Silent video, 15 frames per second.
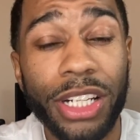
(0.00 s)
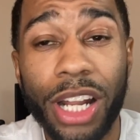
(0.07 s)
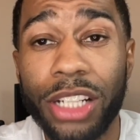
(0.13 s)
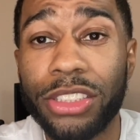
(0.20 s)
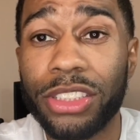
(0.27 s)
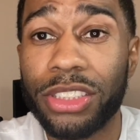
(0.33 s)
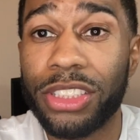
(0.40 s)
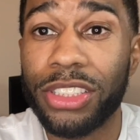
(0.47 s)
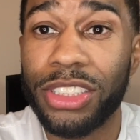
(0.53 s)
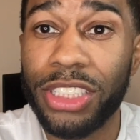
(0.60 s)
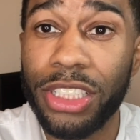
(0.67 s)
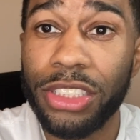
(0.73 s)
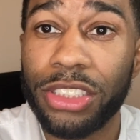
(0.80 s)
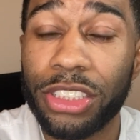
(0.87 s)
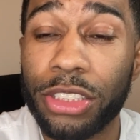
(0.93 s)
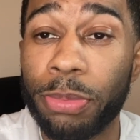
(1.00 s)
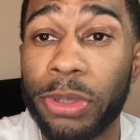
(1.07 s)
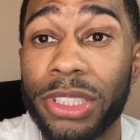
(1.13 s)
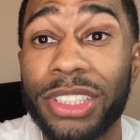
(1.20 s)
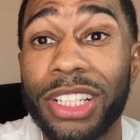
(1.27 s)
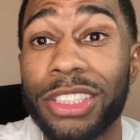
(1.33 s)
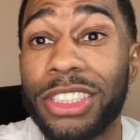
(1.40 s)
Not just to teach us,
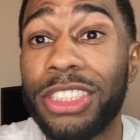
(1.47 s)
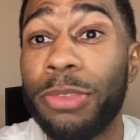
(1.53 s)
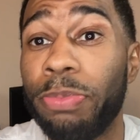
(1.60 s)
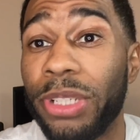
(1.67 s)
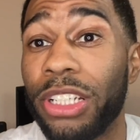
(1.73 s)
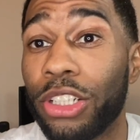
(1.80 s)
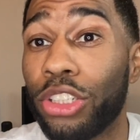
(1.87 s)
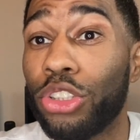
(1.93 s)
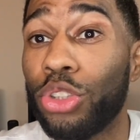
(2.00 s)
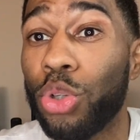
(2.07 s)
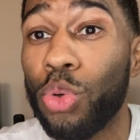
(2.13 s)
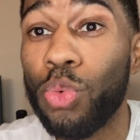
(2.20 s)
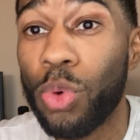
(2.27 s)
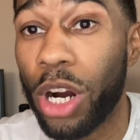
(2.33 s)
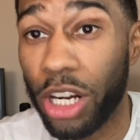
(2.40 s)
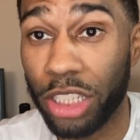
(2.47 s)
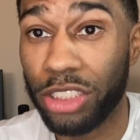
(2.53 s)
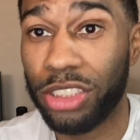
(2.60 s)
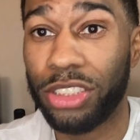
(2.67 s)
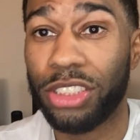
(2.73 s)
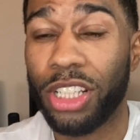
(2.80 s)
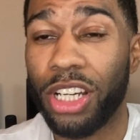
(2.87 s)
but to speak to
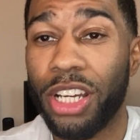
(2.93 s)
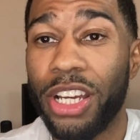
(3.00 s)
us.